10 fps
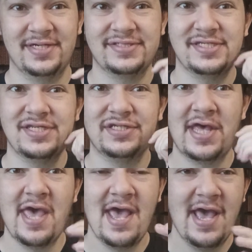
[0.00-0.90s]
Justice.
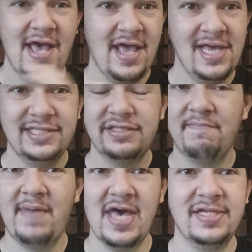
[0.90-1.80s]
It's
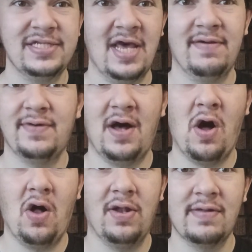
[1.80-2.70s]
the best out of
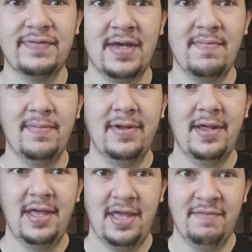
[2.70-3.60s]
all of them,
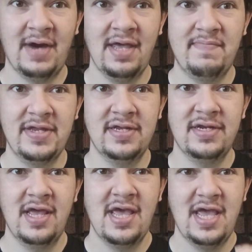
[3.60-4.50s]
in my
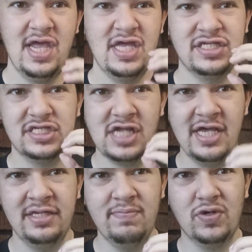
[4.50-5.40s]
opinion. It's
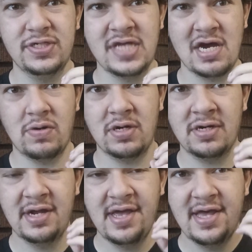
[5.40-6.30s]
slightly more
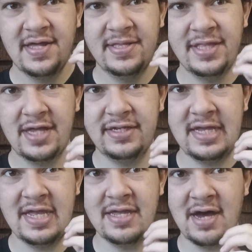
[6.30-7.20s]
sour than
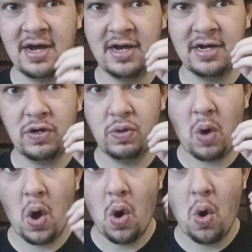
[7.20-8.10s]
the
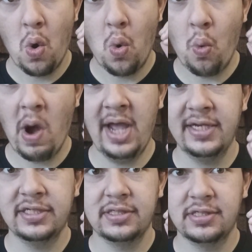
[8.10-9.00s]

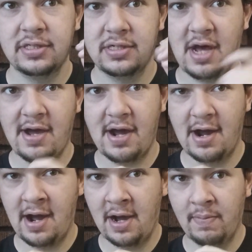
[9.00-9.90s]
white
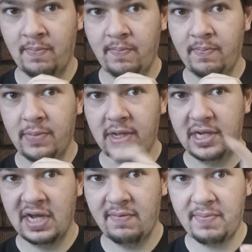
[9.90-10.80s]

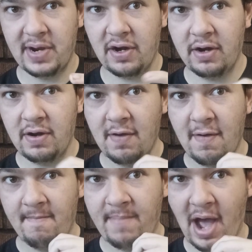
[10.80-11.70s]
gummy bear
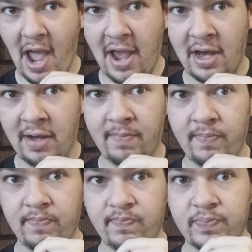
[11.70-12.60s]
by
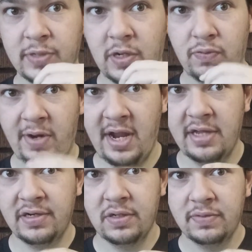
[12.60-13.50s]

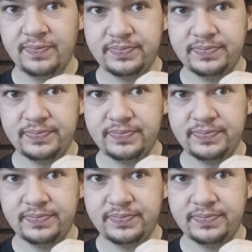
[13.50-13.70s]
Rain.